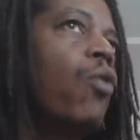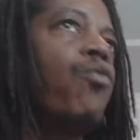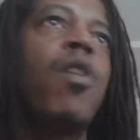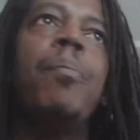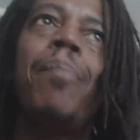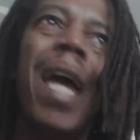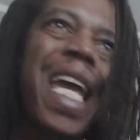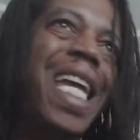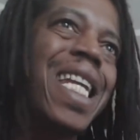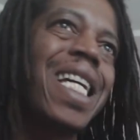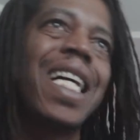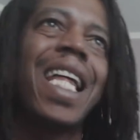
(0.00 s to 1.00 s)

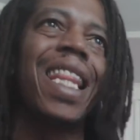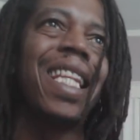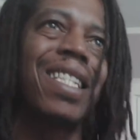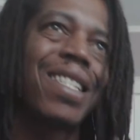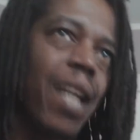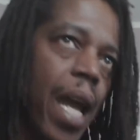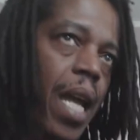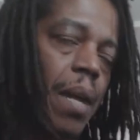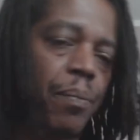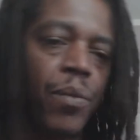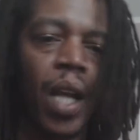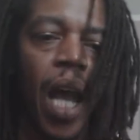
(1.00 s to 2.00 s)
remain the same.